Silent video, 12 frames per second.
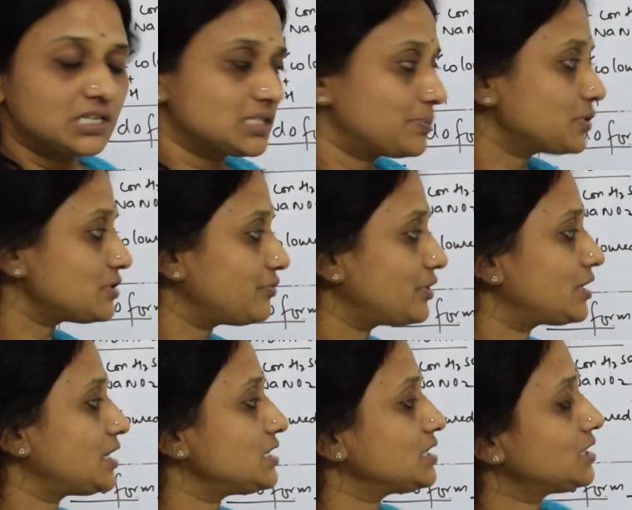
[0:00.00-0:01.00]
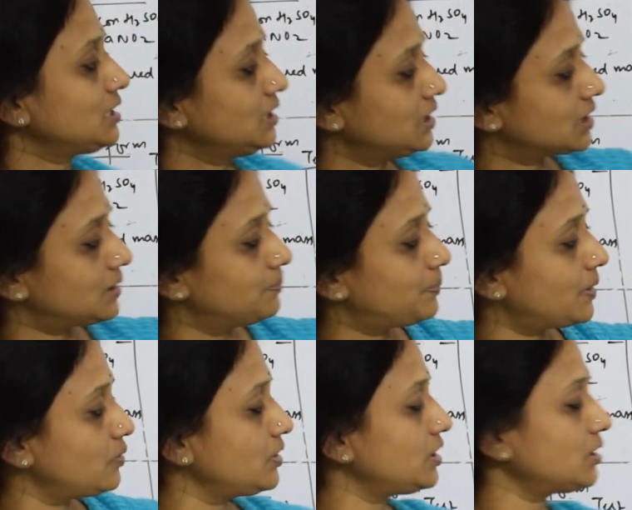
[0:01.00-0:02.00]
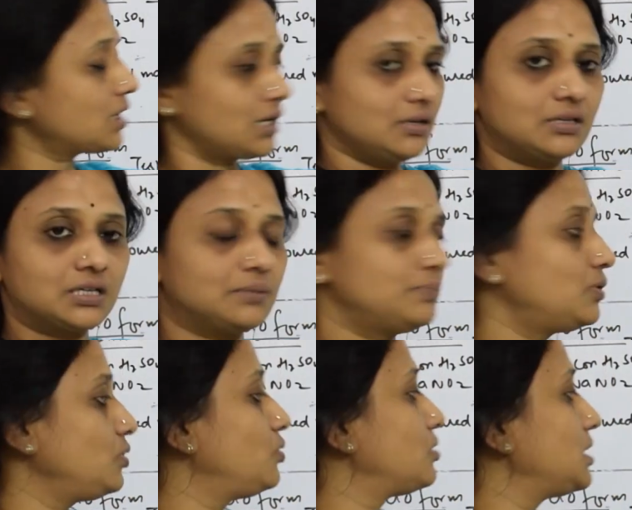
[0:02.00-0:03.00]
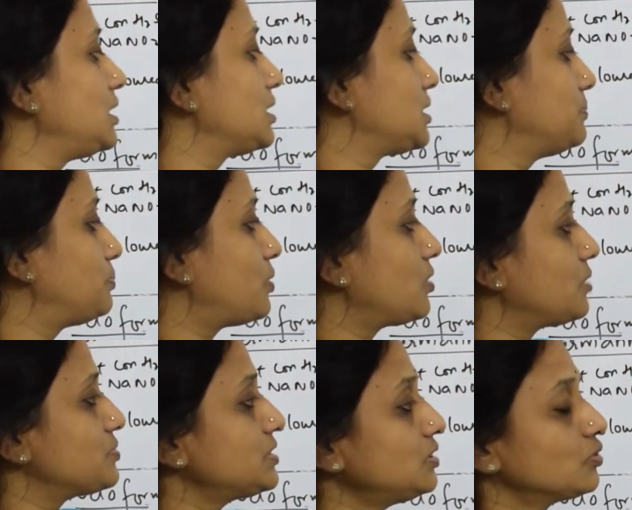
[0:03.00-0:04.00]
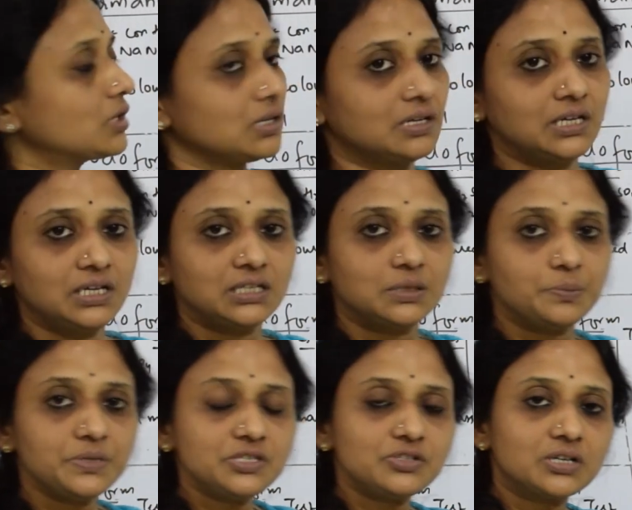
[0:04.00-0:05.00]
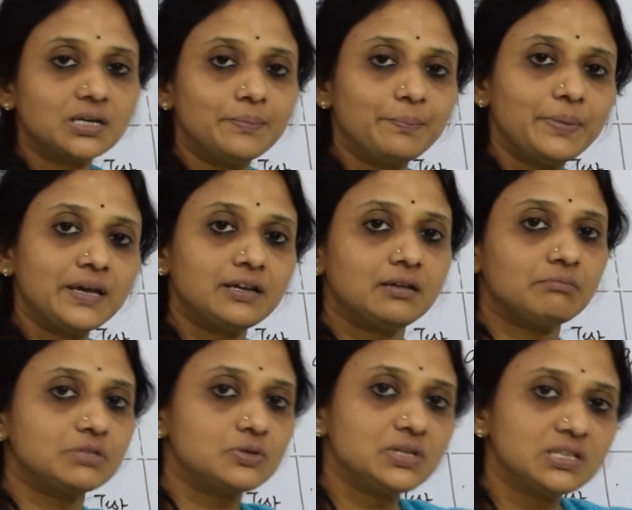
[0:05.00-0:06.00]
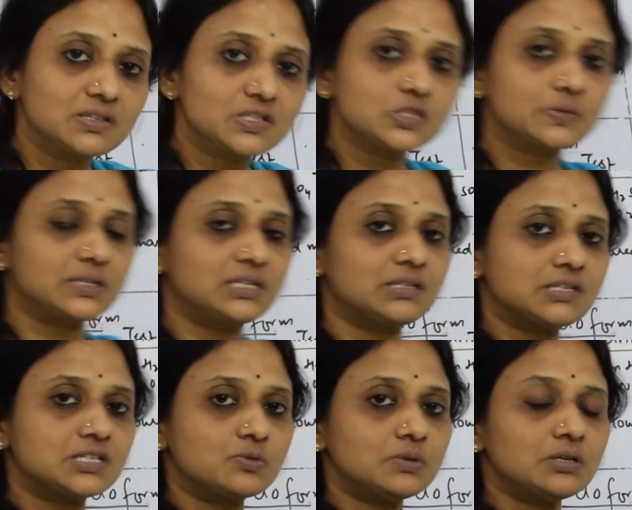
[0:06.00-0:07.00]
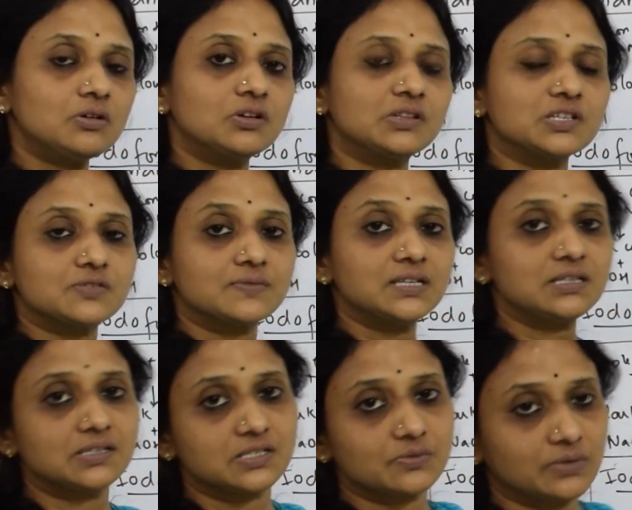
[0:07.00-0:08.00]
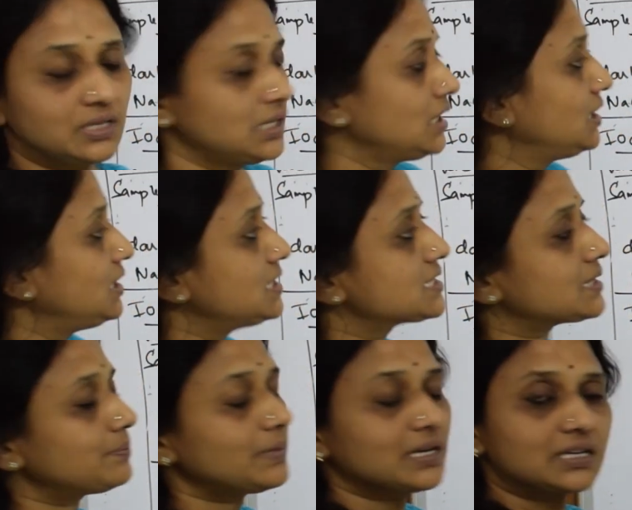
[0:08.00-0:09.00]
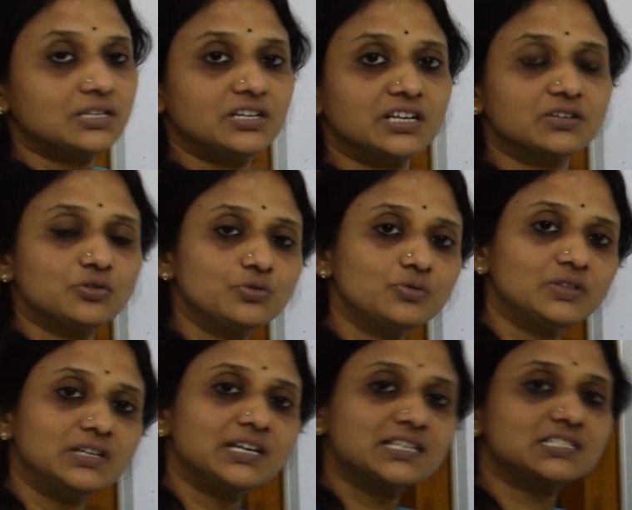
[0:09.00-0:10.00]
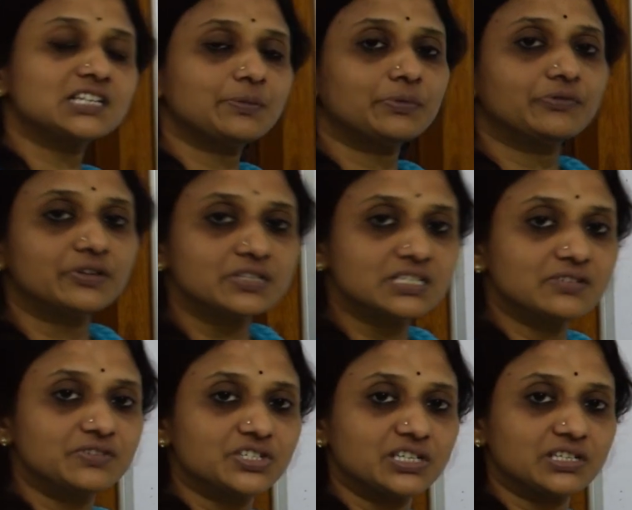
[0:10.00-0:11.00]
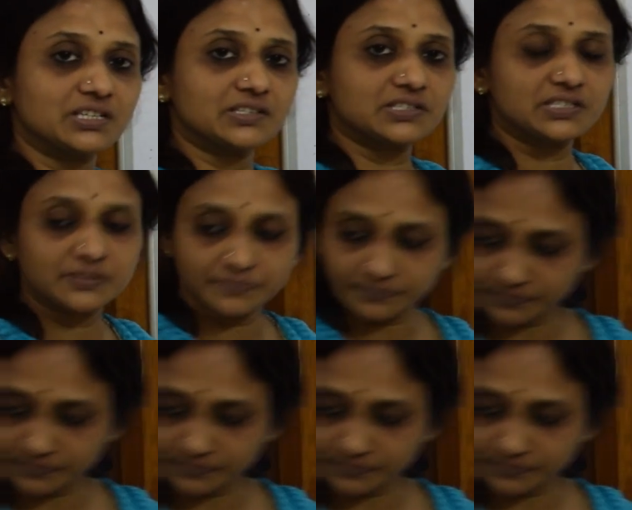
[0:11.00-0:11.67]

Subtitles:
Suppose if you're writing a compound here, colored compound, no colored compound observed, no color. That means you're comparing between this one and this one, or this one and this one. Let's come back and do the next type of distinguishing test.